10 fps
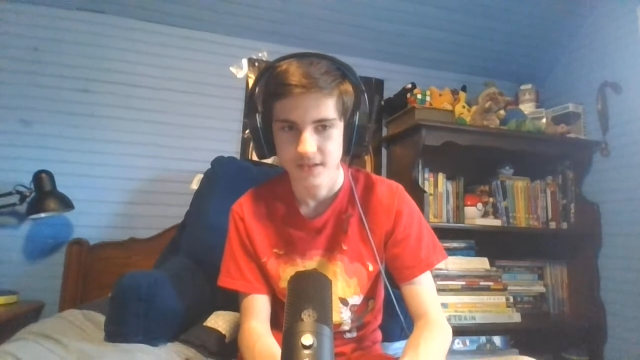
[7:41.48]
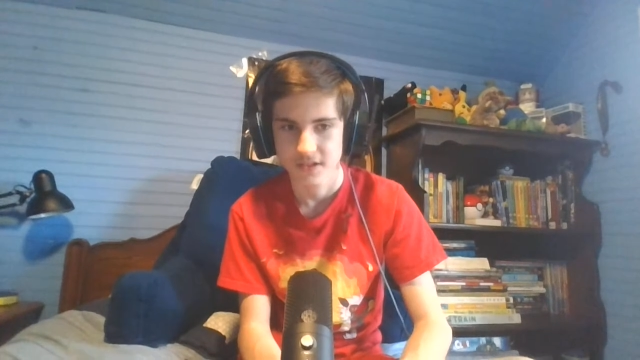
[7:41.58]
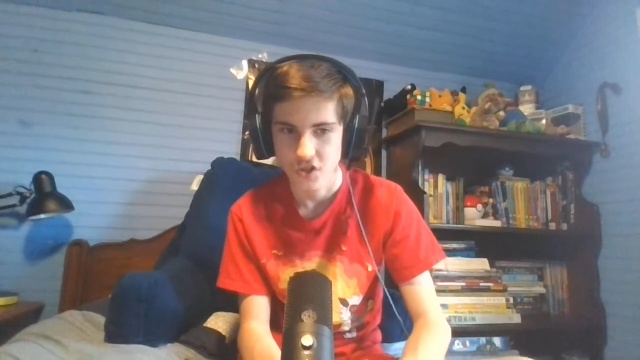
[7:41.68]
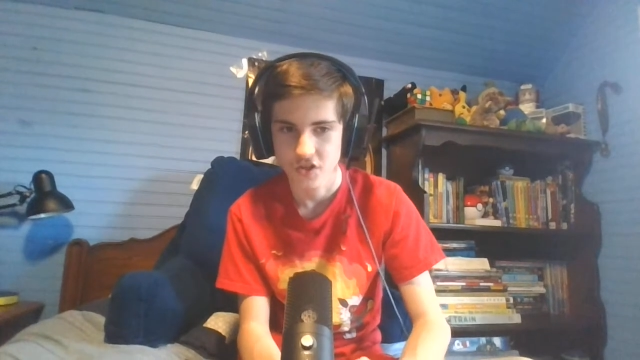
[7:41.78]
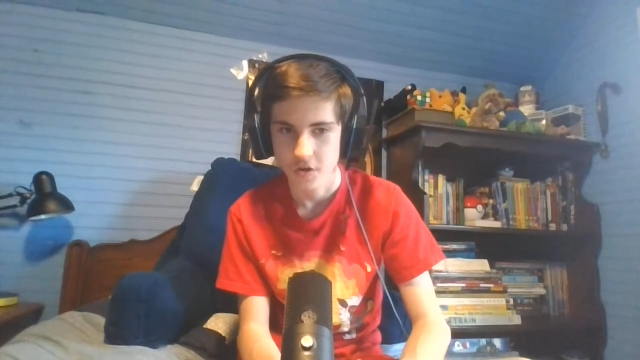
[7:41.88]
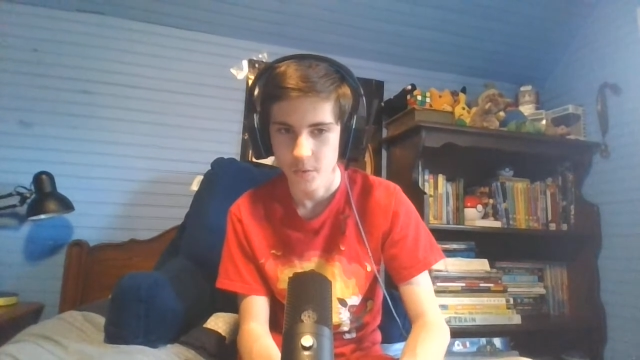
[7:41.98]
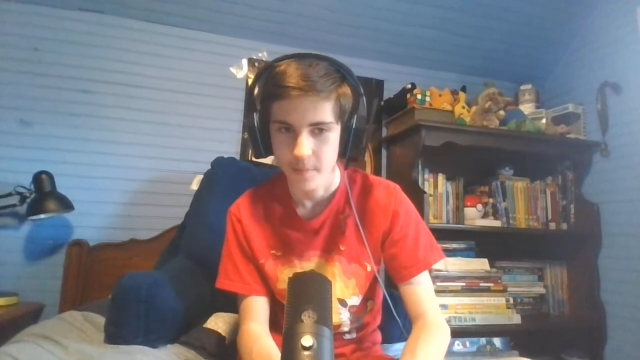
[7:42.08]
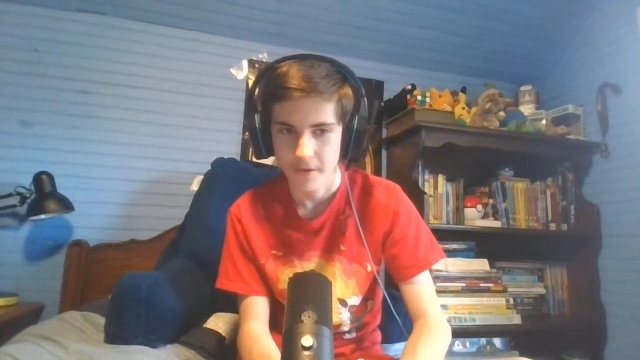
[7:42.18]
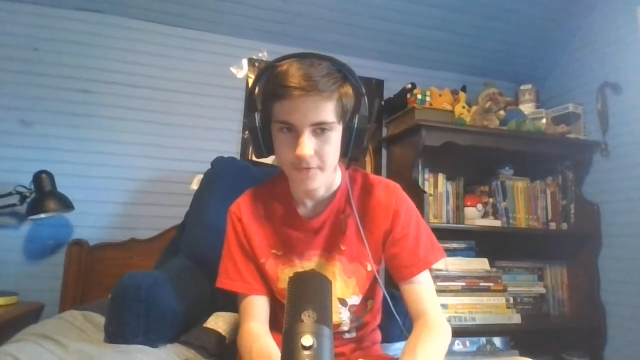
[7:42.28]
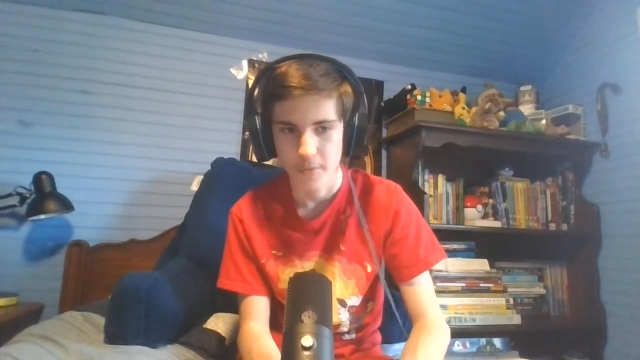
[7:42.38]
Charizard really
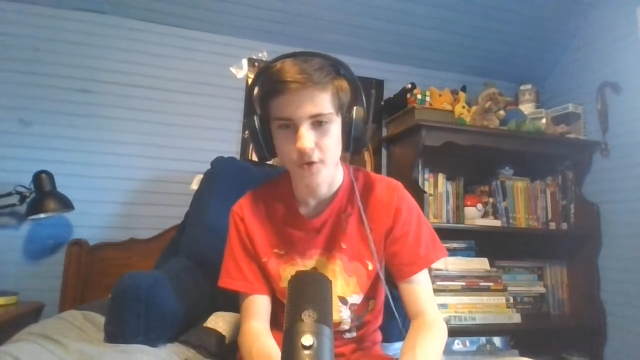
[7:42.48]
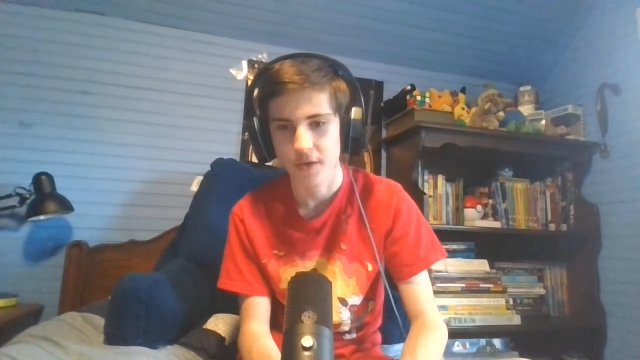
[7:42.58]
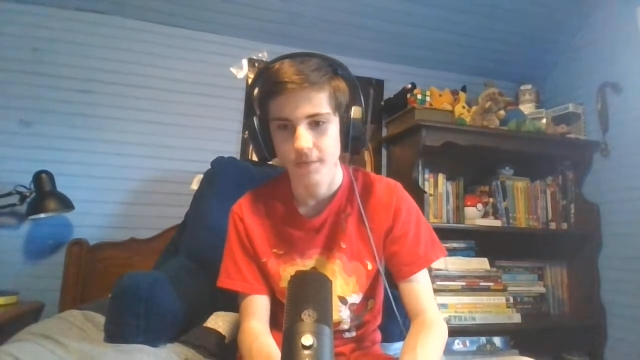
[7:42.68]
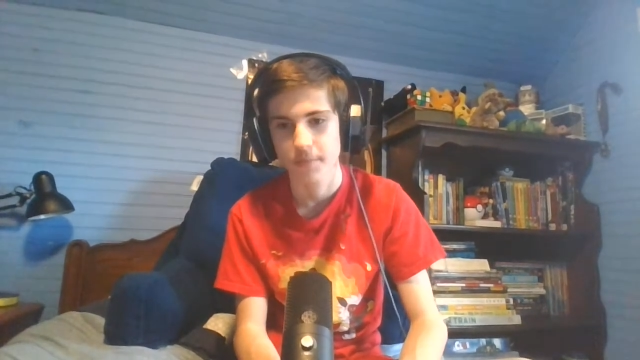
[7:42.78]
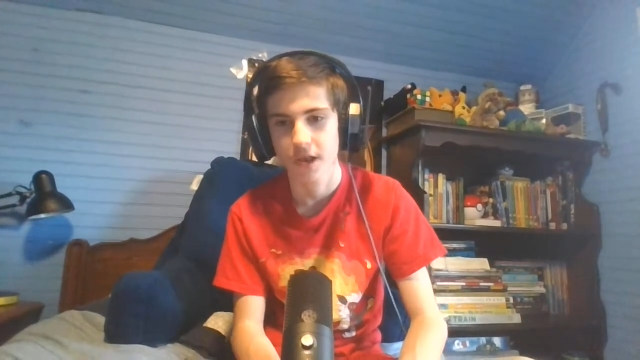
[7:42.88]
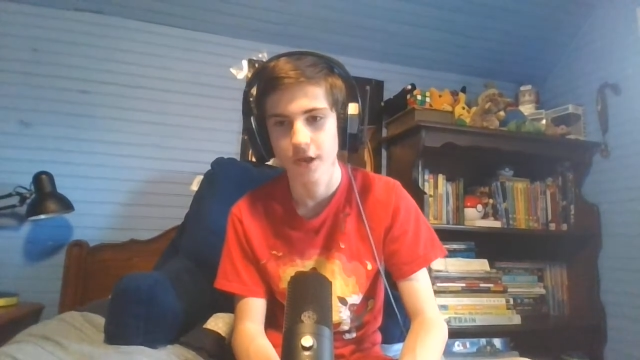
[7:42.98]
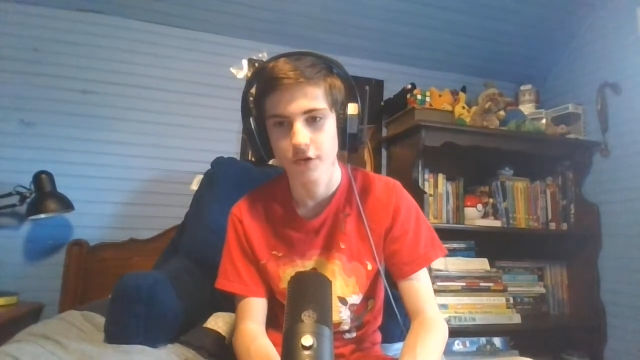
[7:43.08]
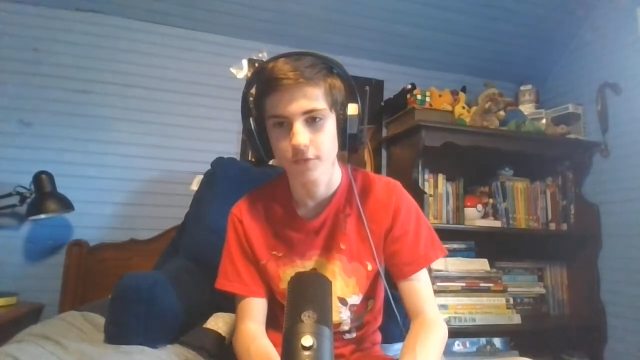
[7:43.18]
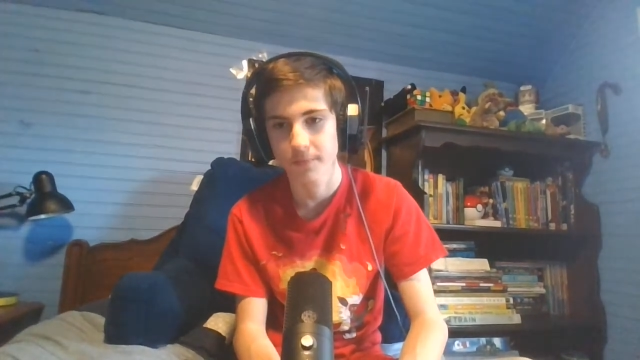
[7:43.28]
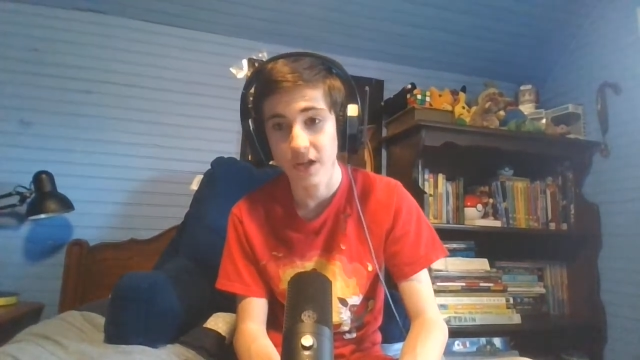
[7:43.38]
powerful Pokemon. But
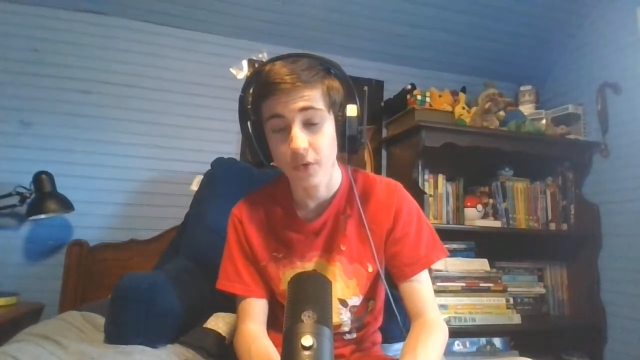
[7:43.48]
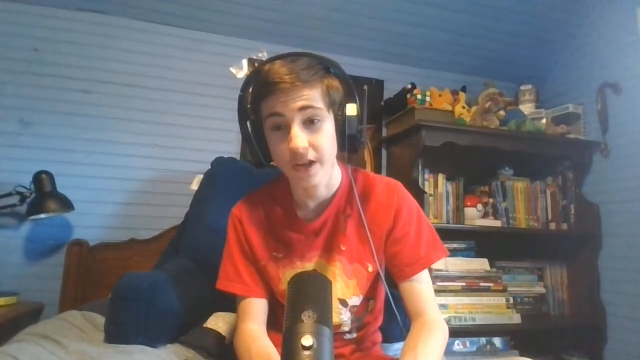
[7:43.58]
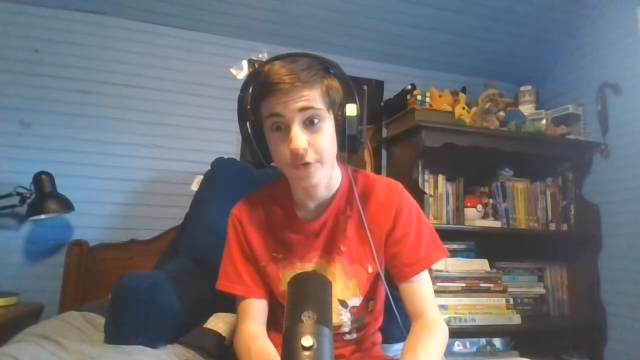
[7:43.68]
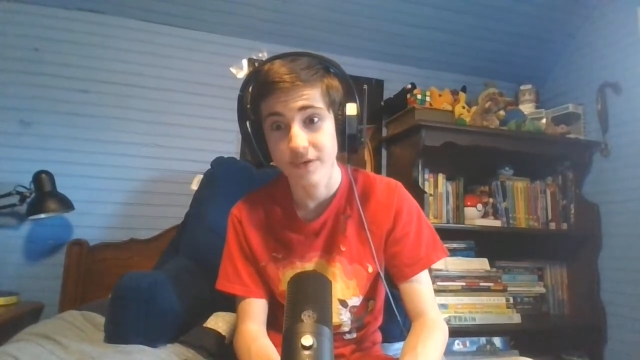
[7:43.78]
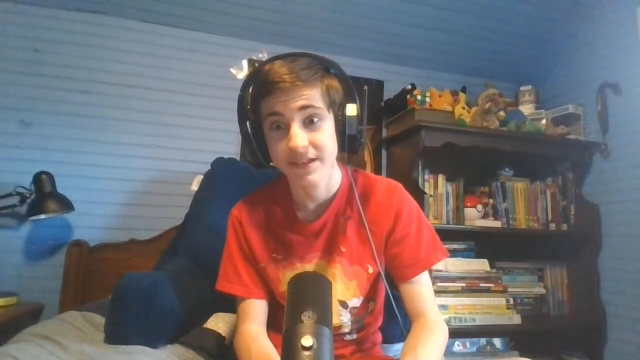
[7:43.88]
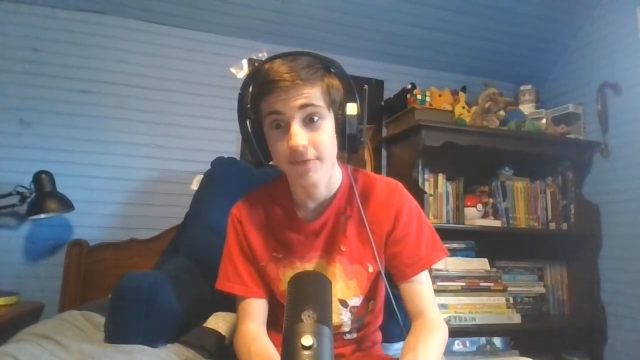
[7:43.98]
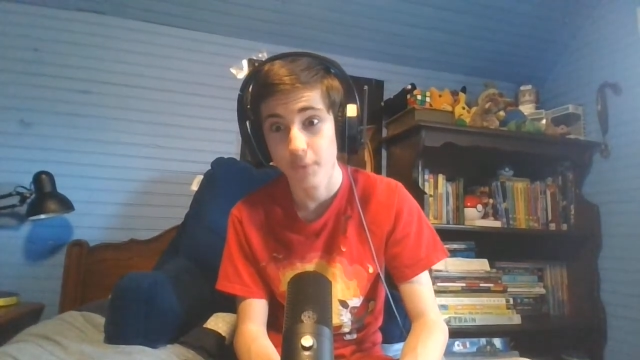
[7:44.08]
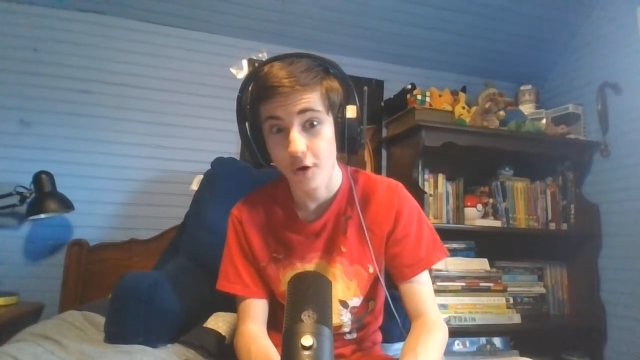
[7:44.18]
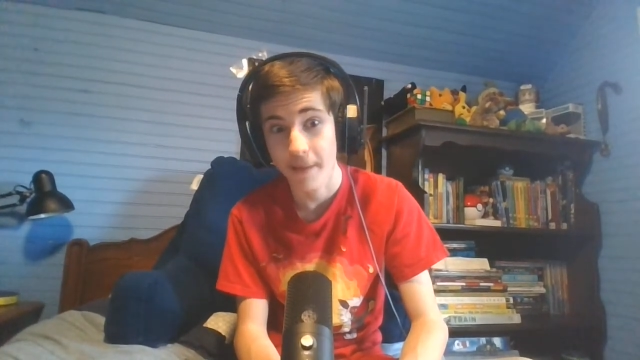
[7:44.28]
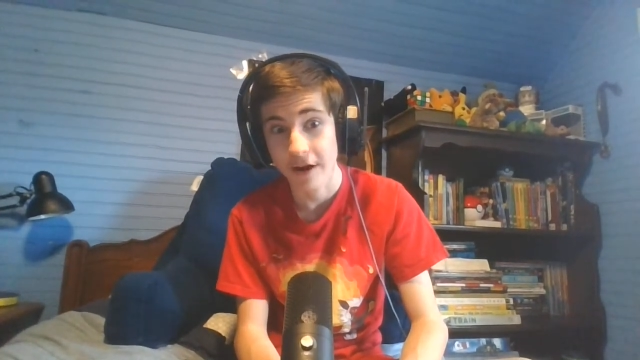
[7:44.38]
you want to know who's even
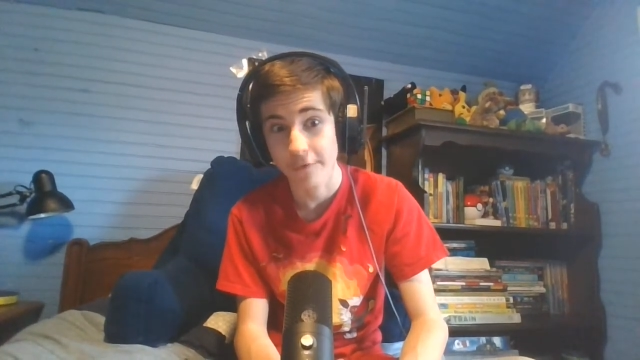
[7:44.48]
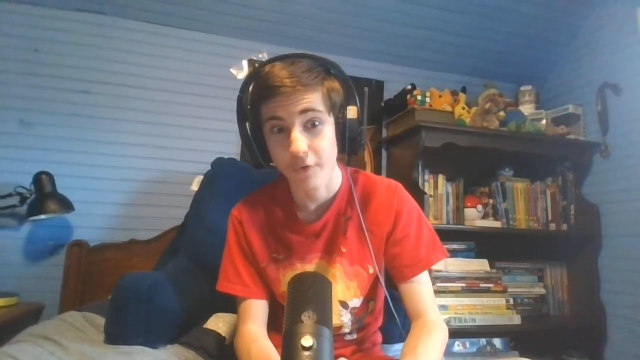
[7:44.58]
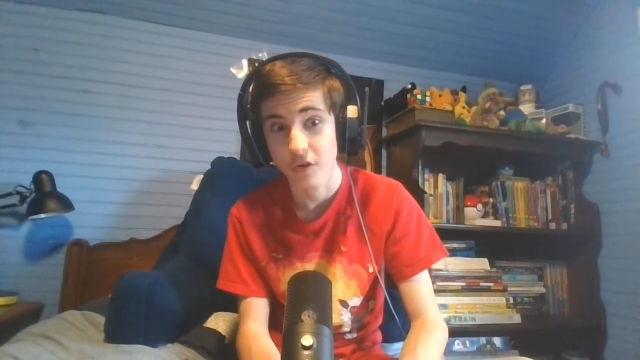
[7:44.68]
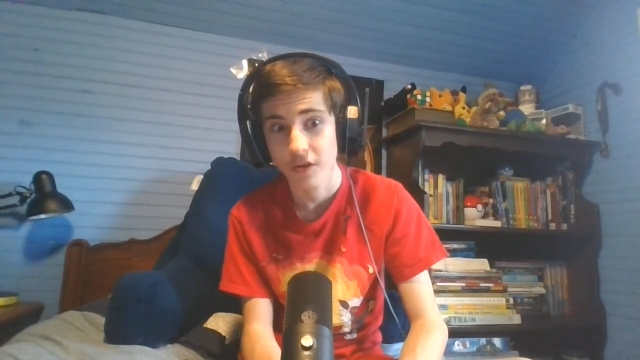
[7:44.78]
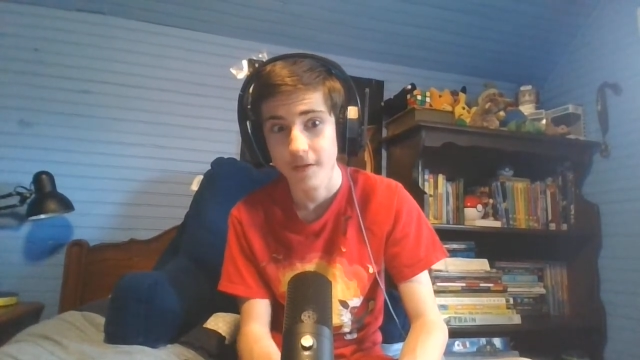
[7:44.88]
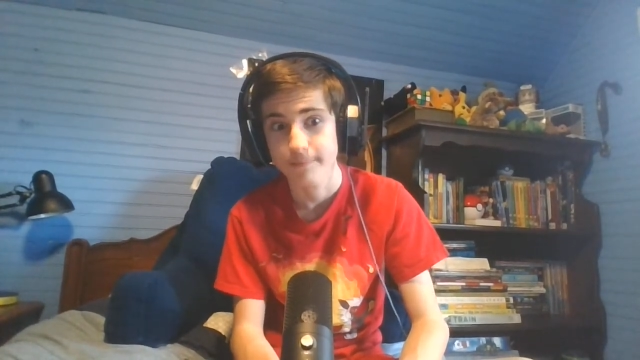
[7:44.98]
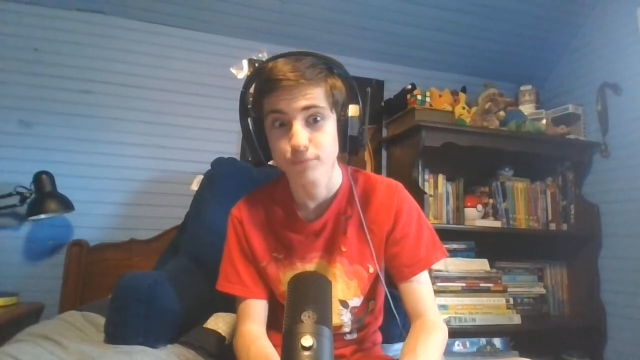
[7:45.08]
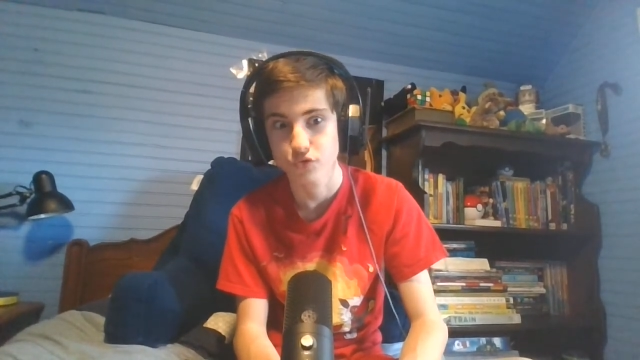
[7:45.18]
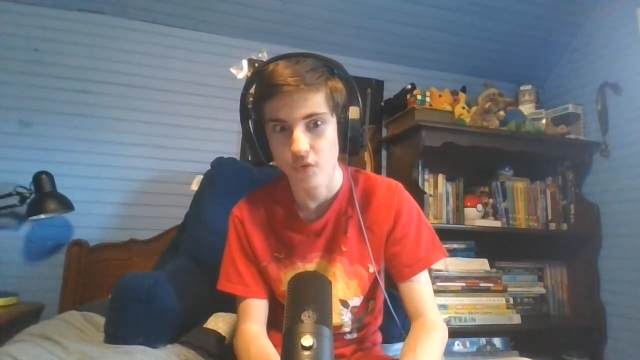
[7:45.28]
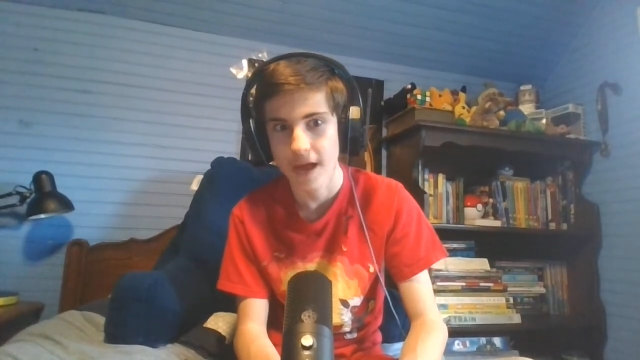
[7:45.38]
more powerful?
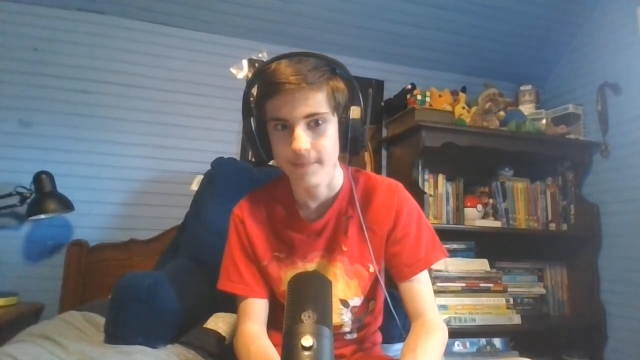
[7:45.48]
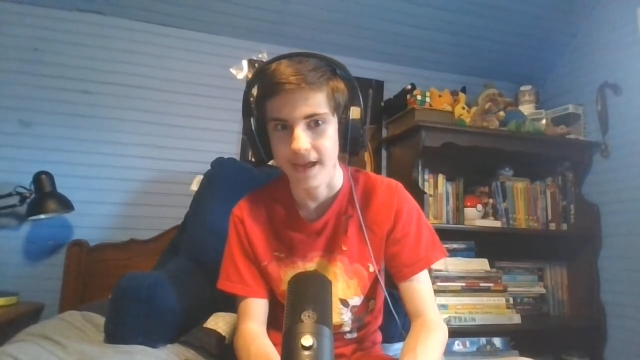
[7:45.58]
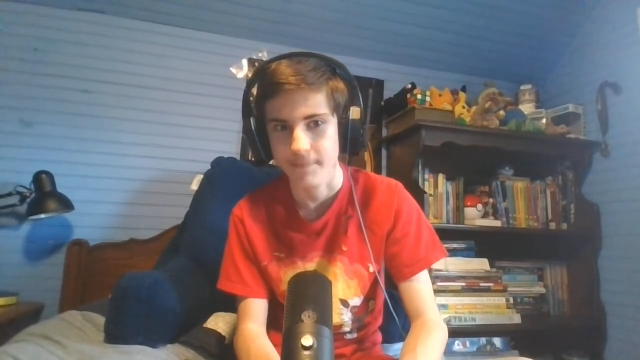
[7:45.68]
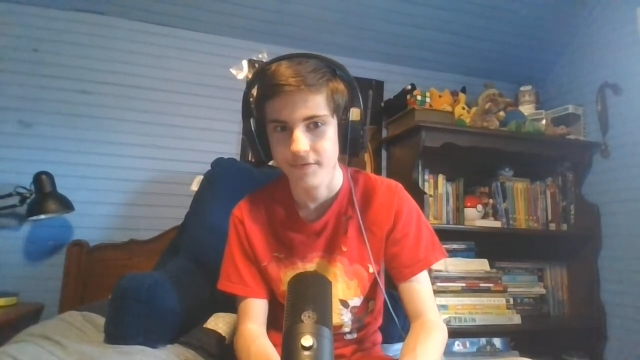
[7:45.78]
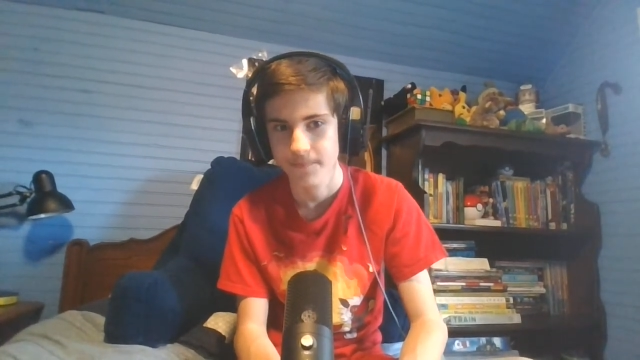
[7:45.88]
Primeape.